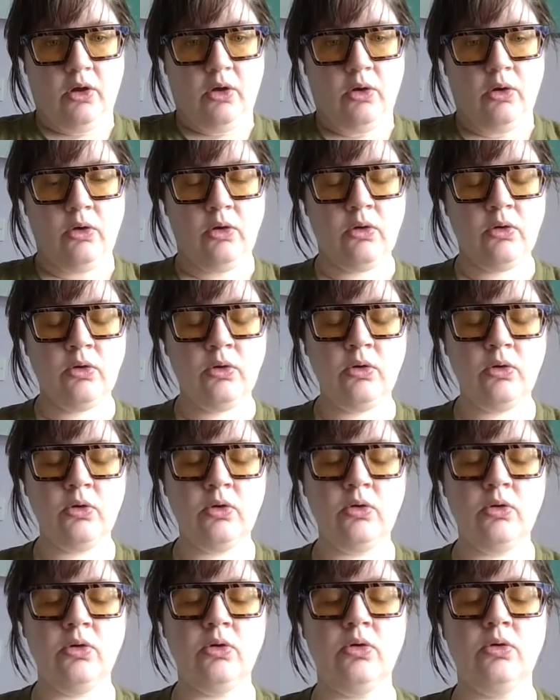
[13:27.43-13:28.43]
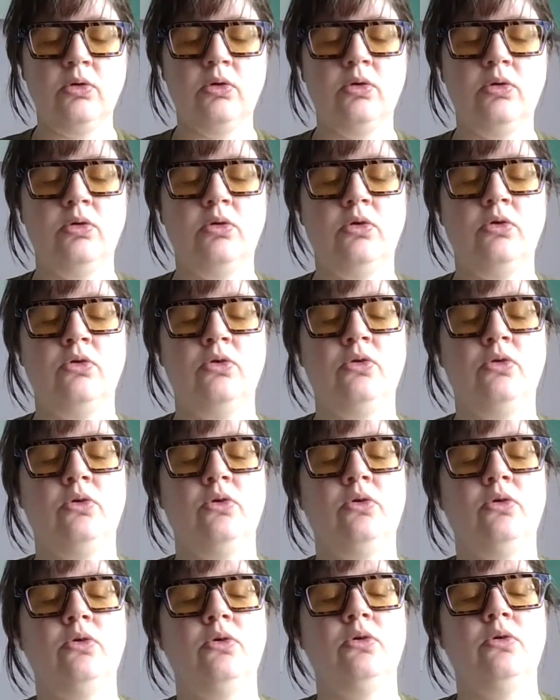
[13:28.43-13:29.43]

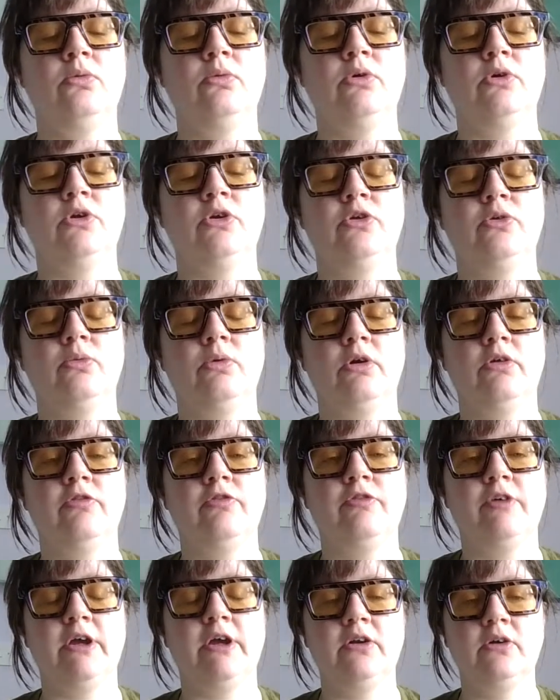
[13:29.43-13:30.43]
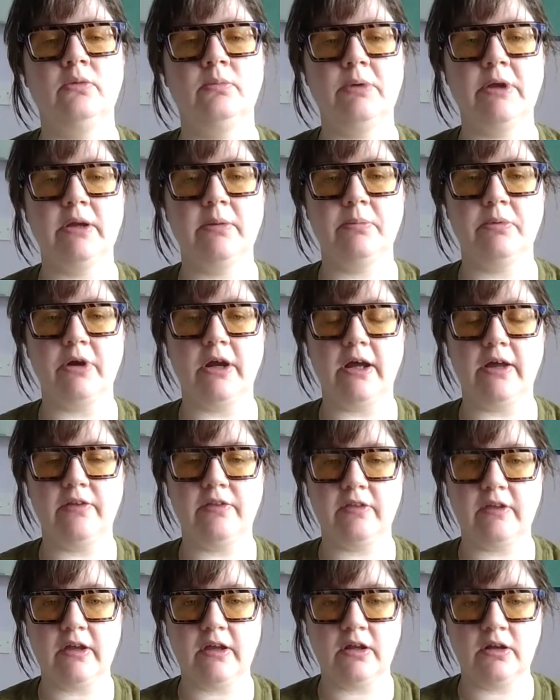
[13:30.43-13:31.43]
Oh, I'm going to do one final big breath
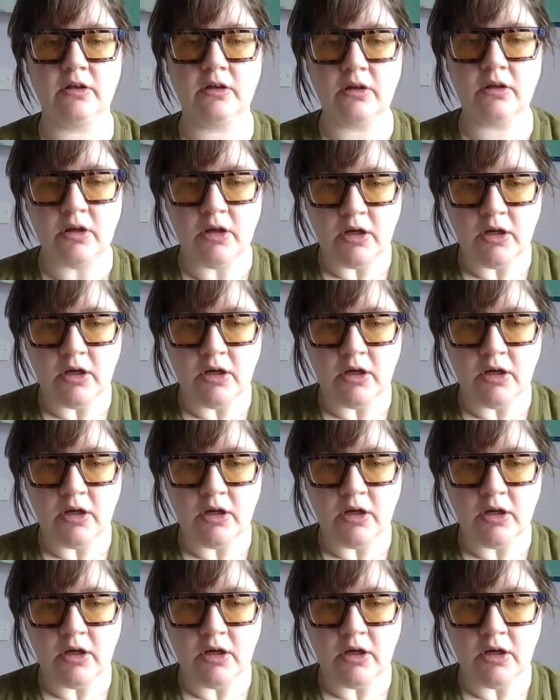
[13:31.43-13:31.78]
in.